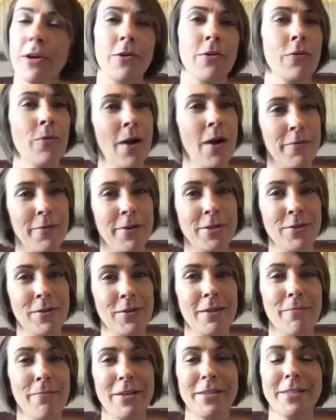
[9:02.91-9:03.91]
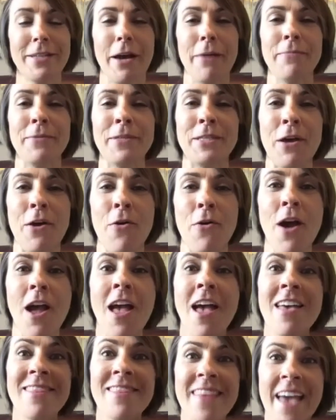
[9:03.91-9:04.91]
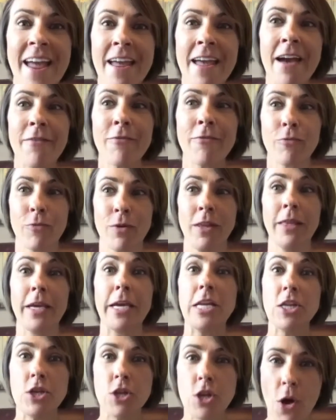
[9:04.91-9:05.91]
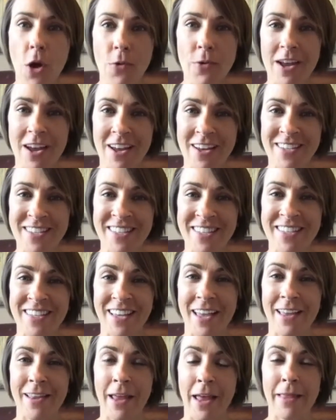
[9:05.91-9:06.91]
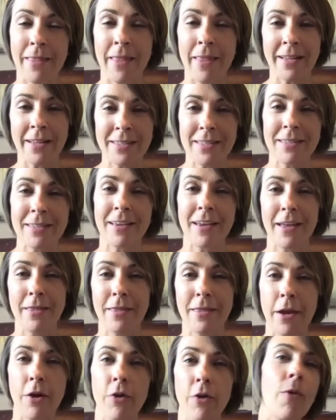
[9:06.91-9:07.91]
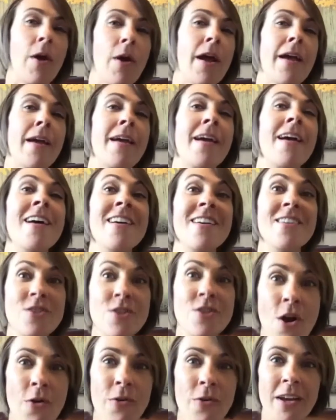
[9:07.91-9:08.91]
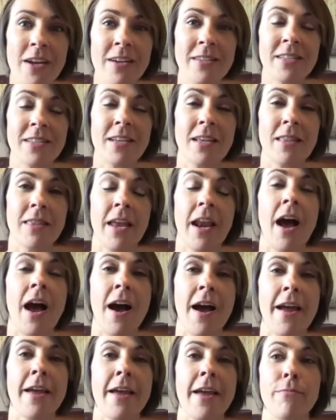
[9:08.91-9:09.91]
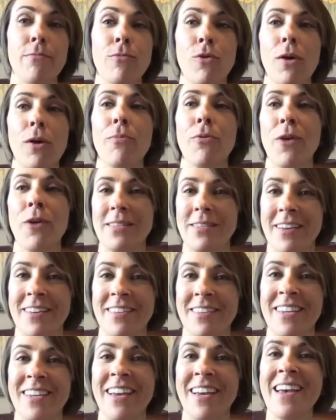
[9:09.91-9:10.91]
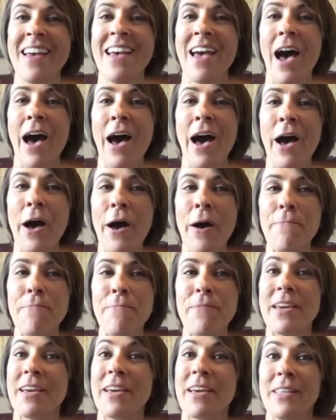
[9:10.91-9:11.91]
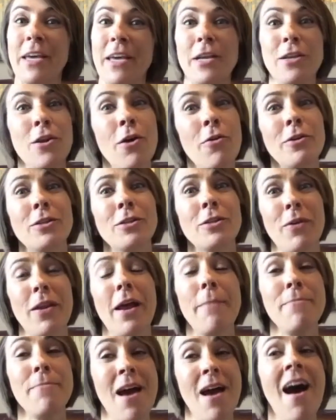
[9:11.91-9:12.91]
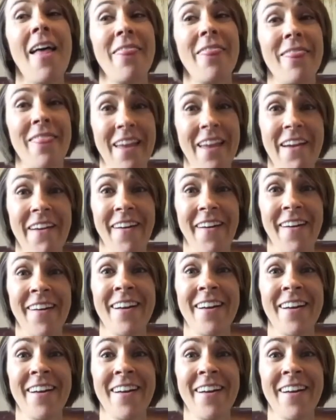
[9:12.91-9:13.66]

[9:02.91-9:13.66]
Why weren't you at the bus stop? So they have really noticed, and that's in their way, noticed that I am more present. Because they notice when I'm not there,